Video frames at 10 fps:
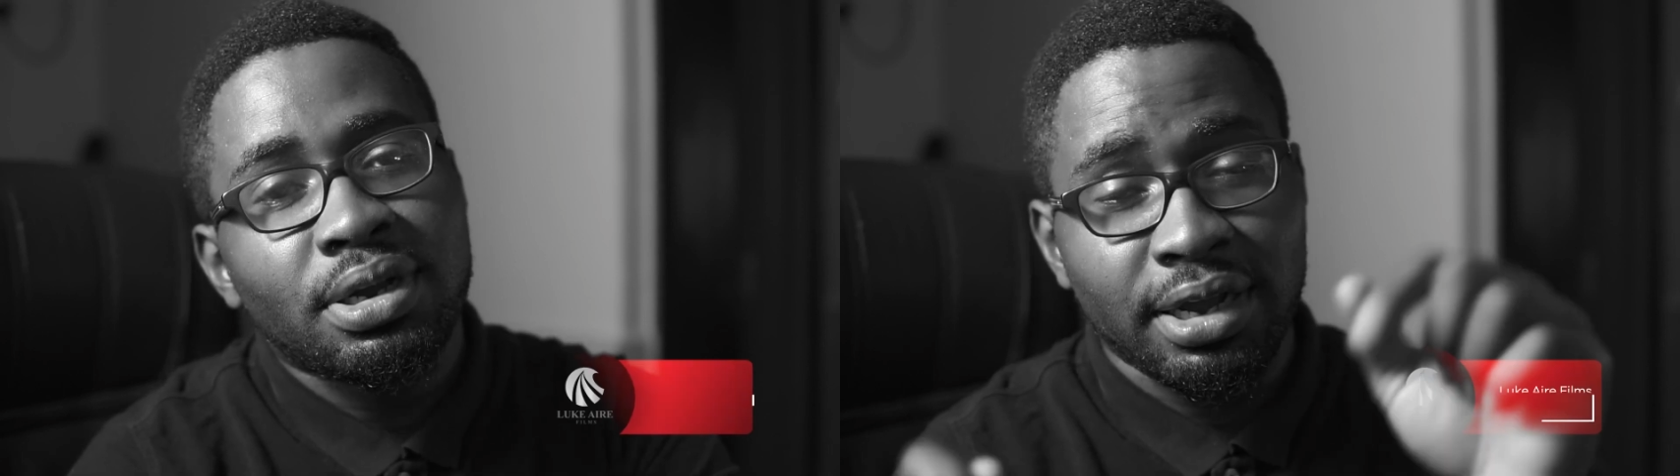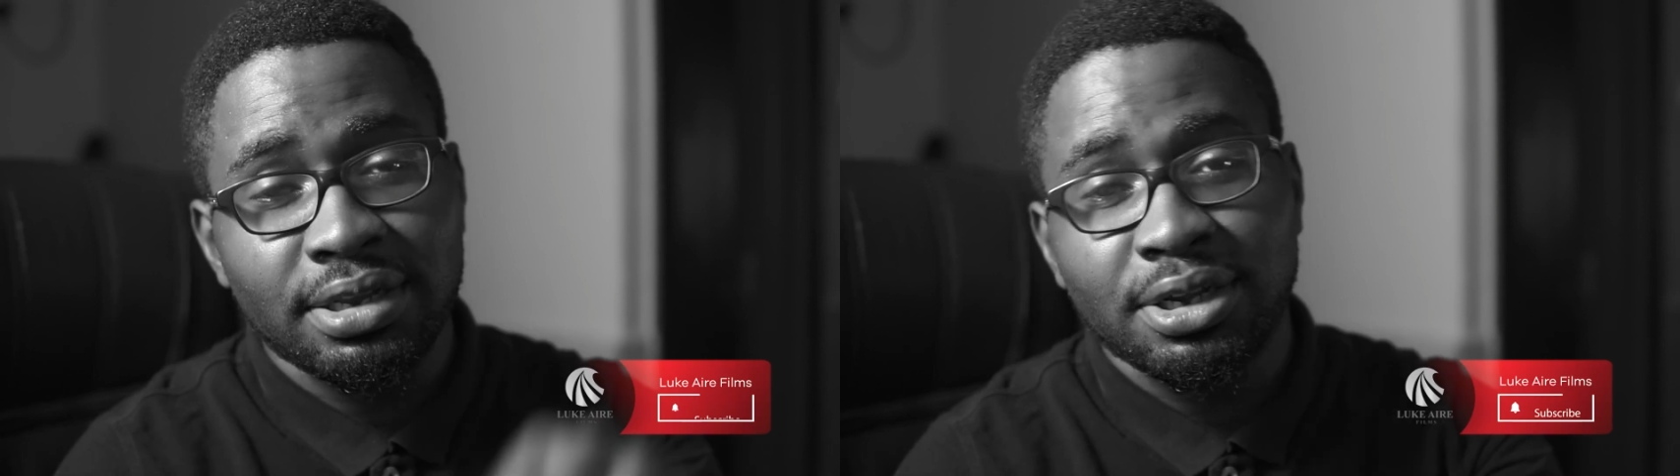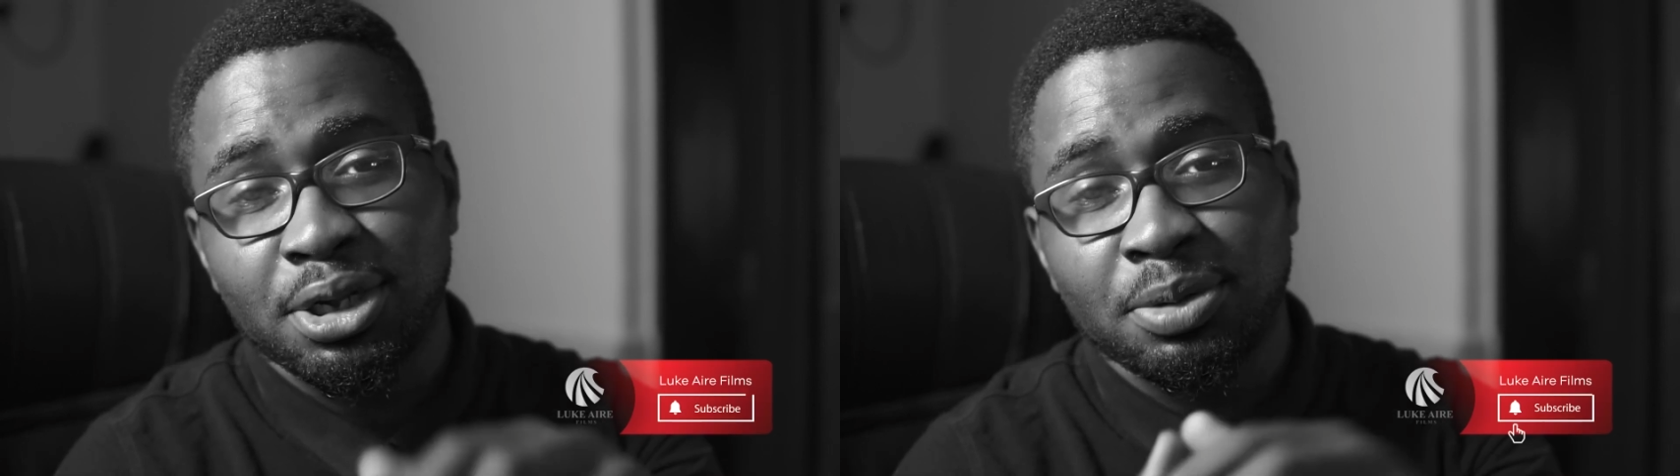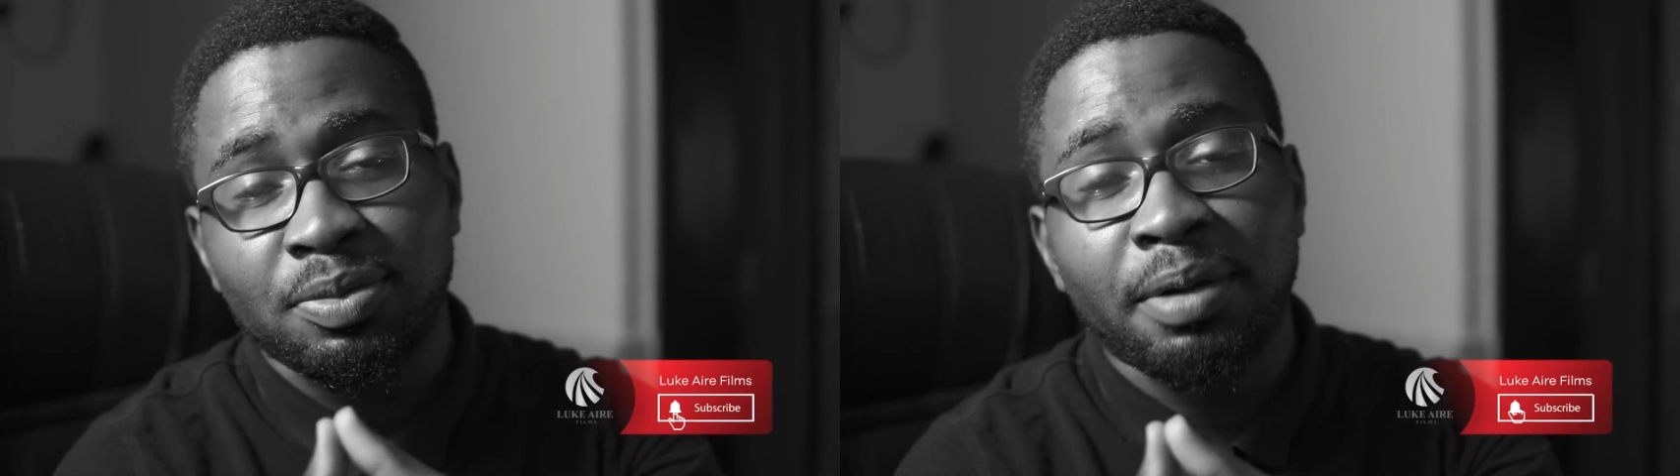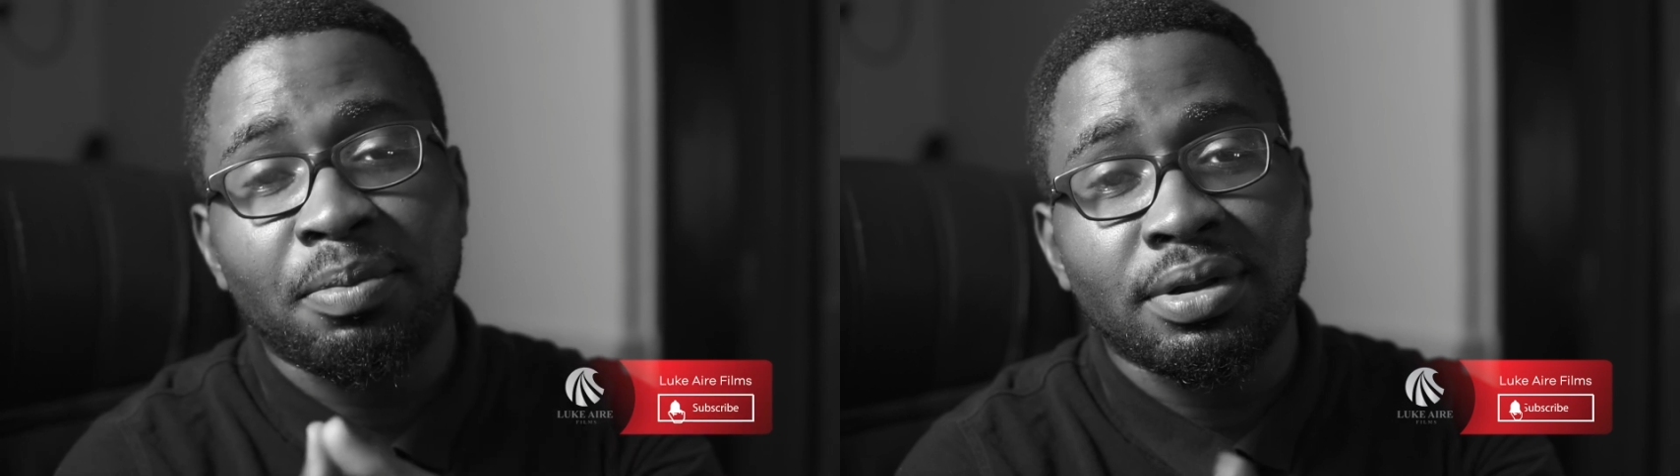hit the
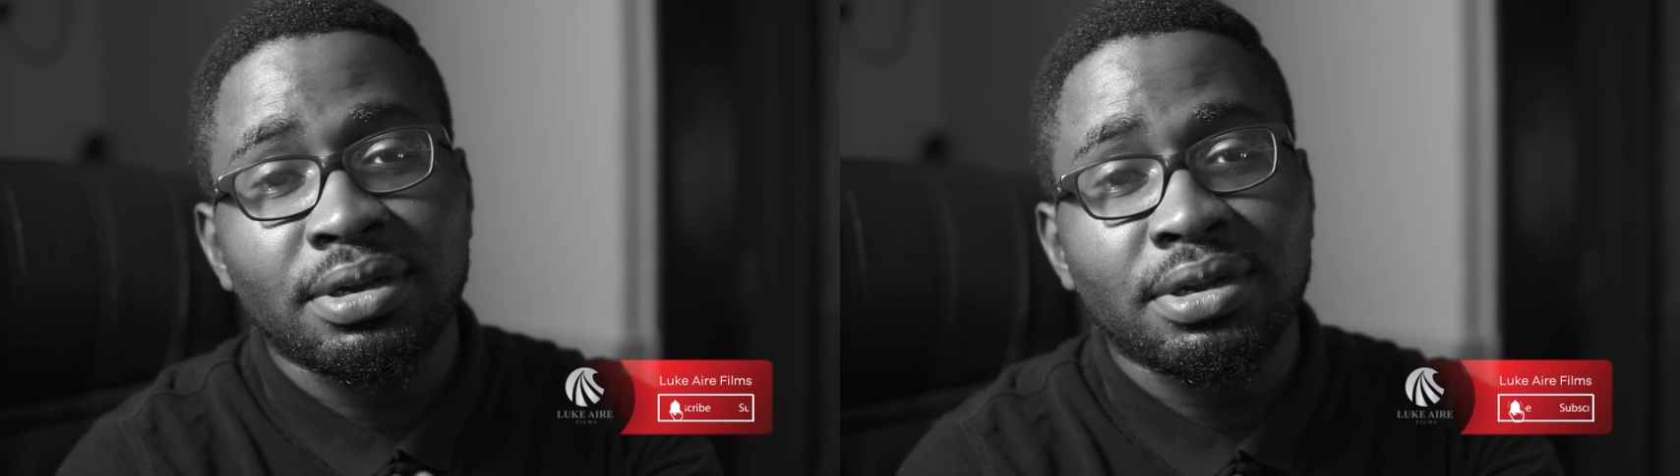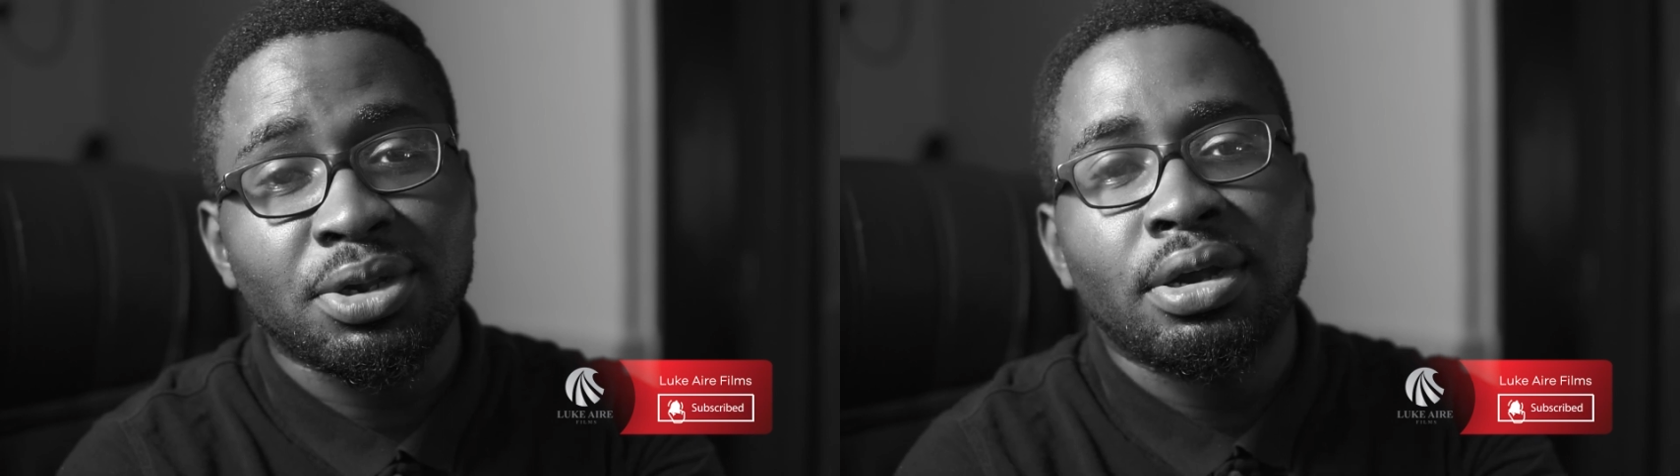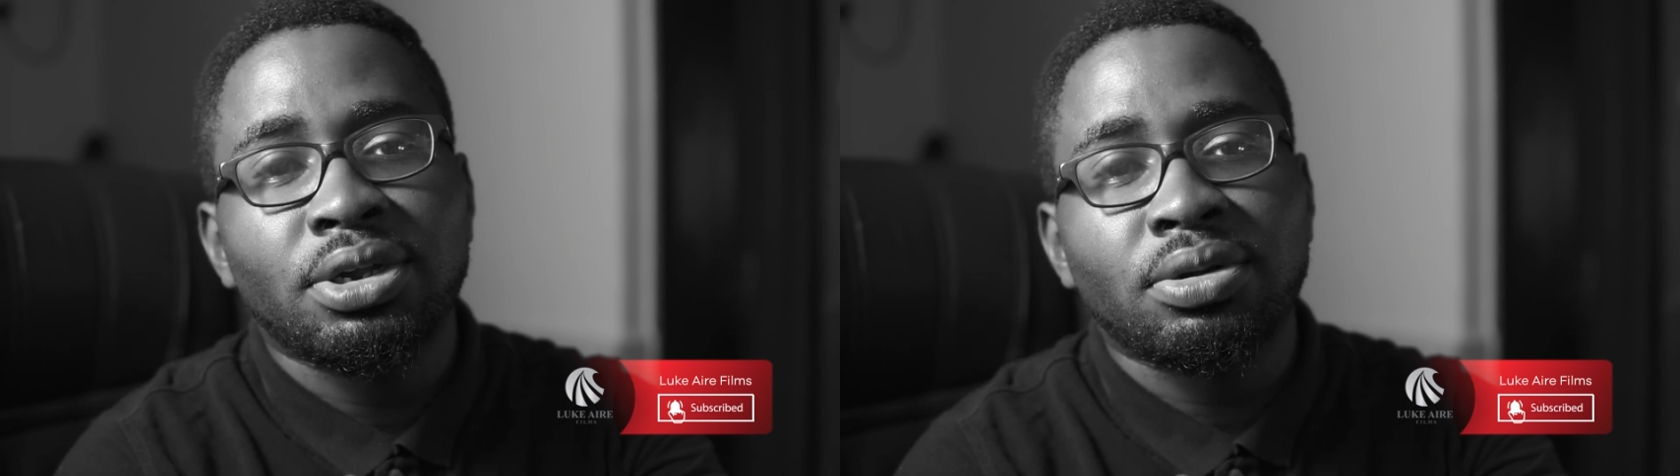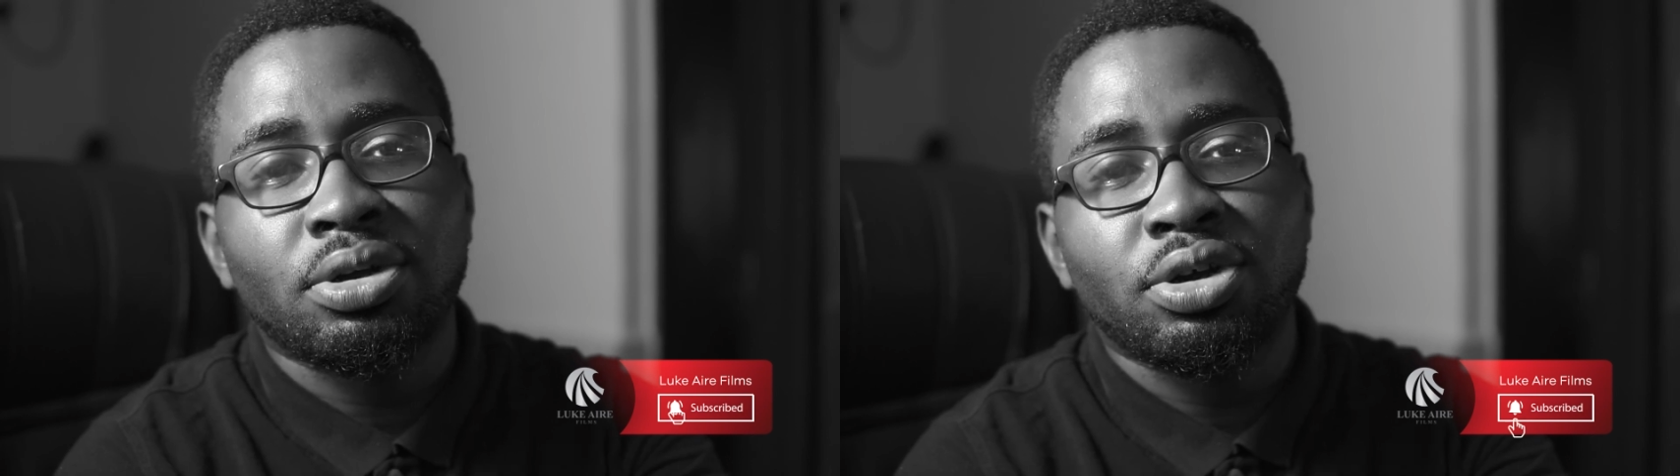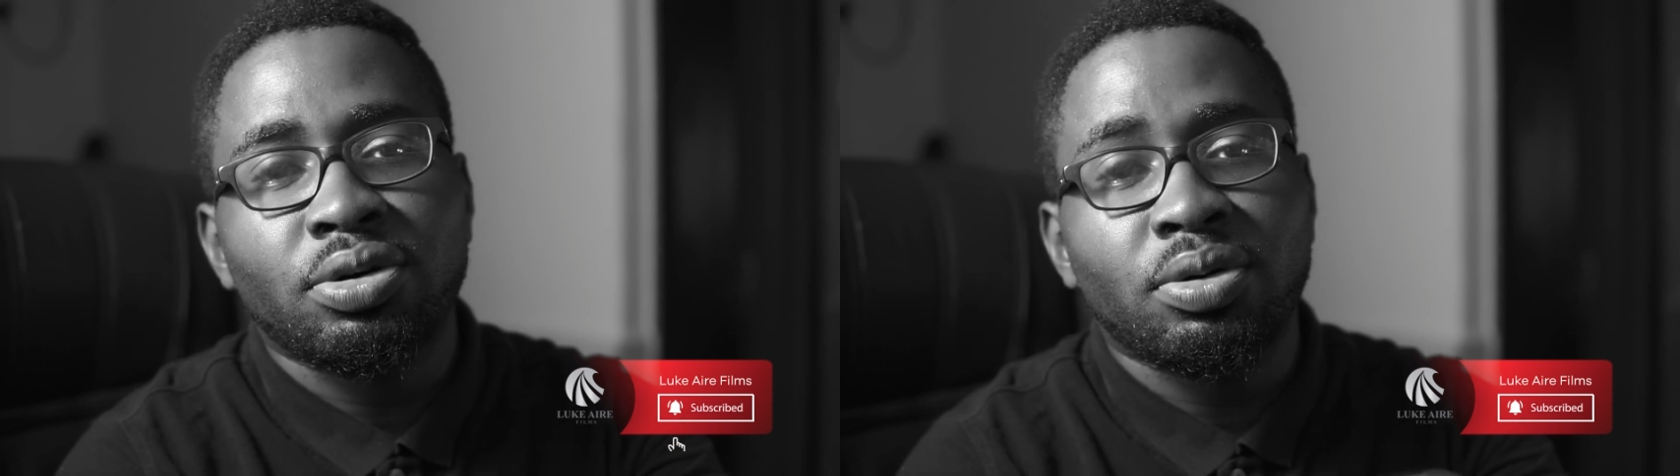subscribe button so that you're